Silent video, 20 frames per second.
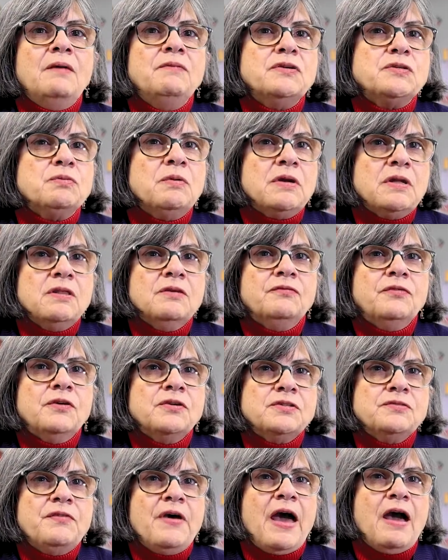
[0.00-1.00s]
I was one of the
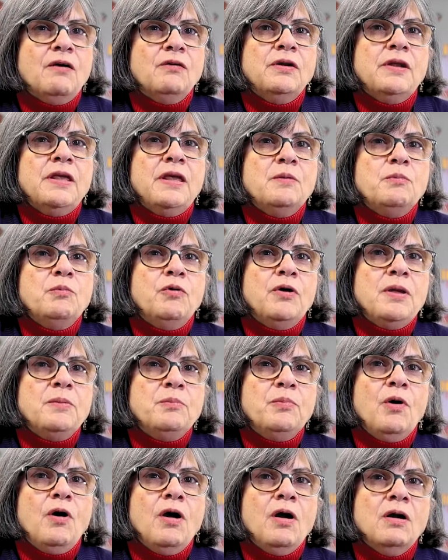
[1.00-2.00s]
first faculty at
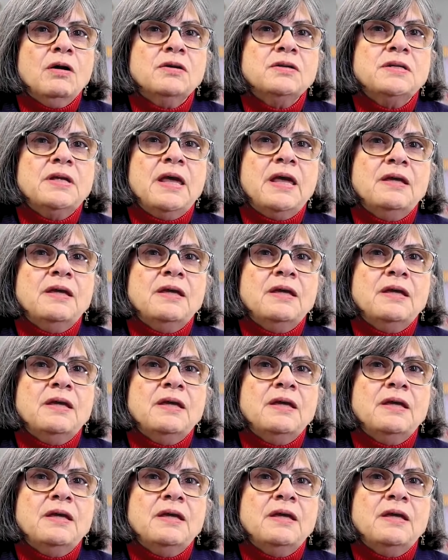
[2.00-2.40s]
Point Park to